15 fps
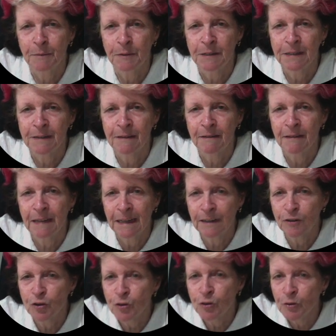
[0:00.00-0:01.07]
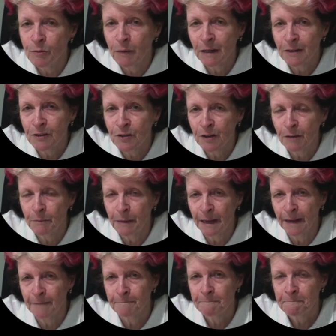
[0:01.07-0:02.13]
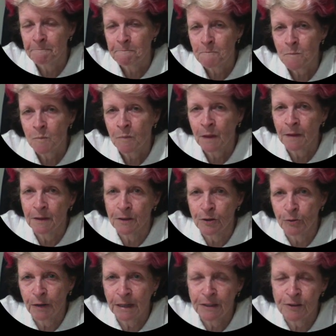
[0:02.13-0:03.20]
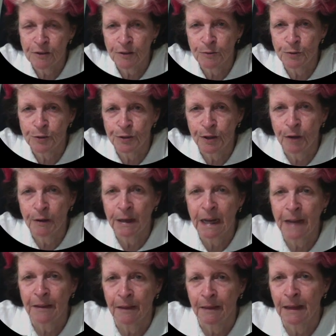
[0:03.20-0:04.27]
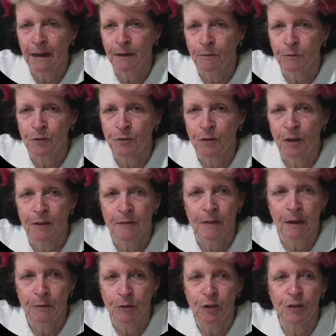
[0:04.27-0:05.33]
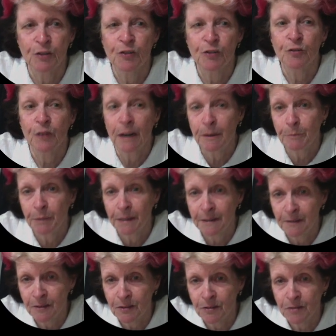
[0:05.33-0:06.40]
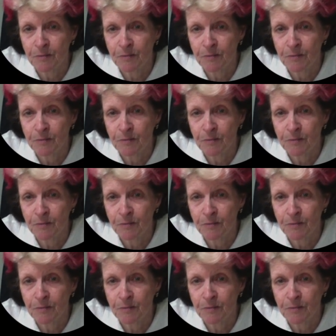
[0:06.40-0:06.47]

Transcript: I didn't think too much about directions it was going other than they were nice straight pieces.